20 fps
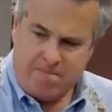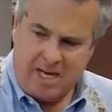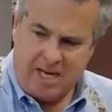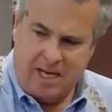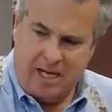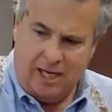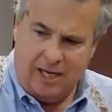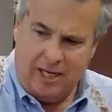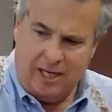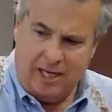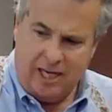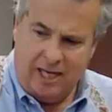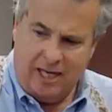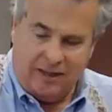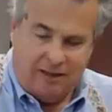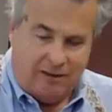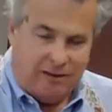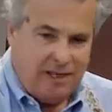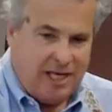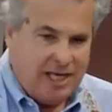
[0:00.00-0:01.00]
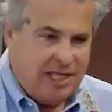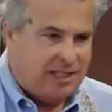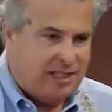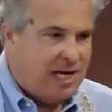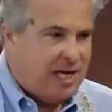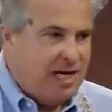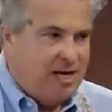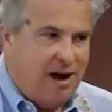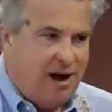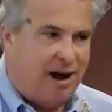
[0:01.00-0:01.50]
uh, at
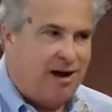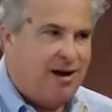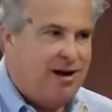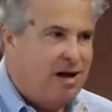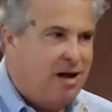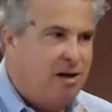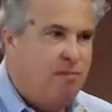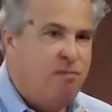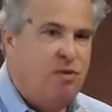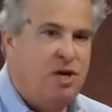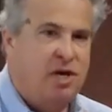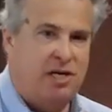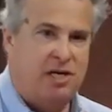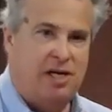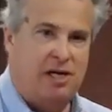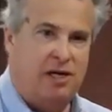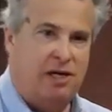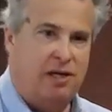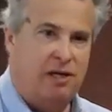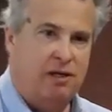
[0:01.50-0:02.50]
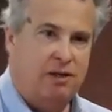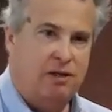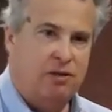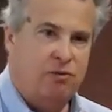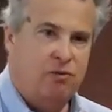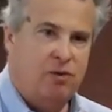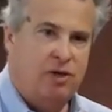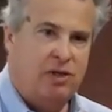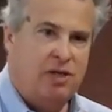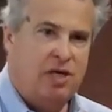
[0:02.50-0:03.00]
least not at enmity
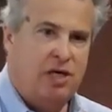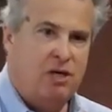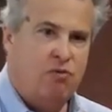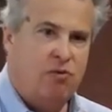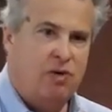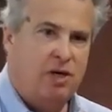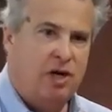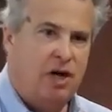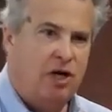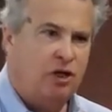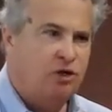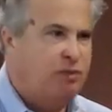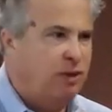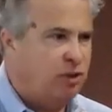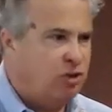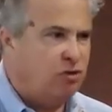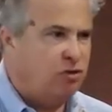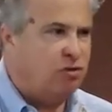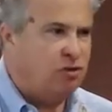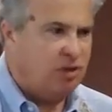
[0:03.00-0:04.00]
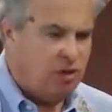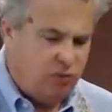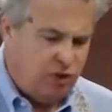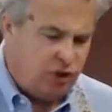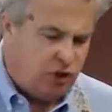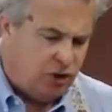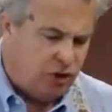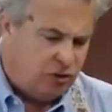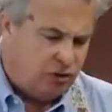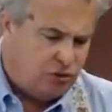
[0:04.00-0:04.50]
with anyone else, but certainly we
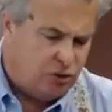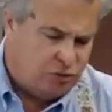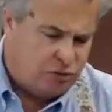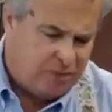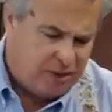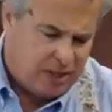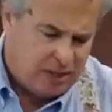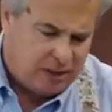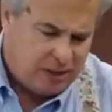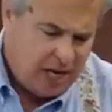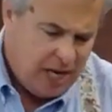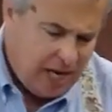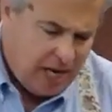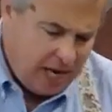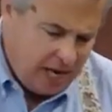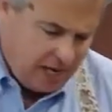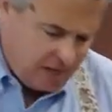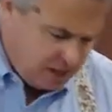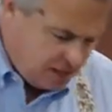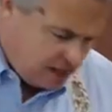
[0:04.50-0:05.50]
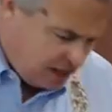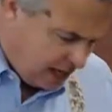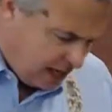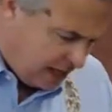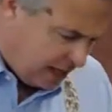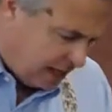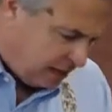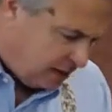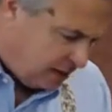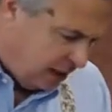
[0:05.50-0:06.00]
choose peace. And
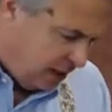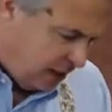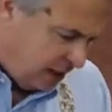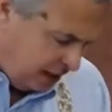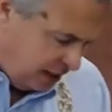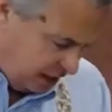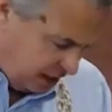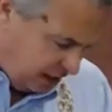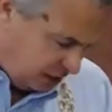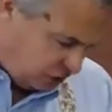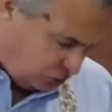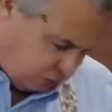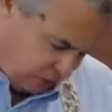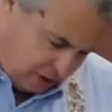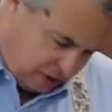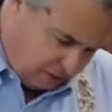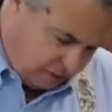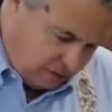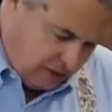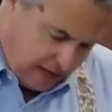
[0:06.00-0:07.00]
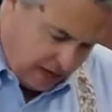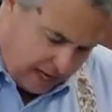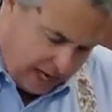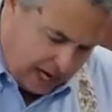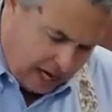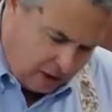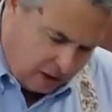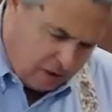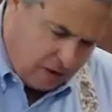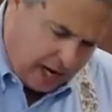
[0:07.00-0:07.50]
yet, Israel
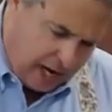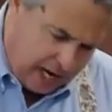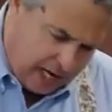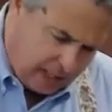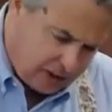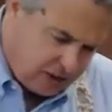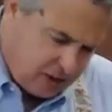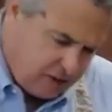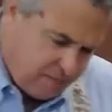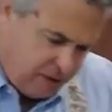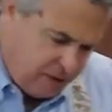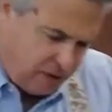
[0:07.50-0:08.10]
now has to be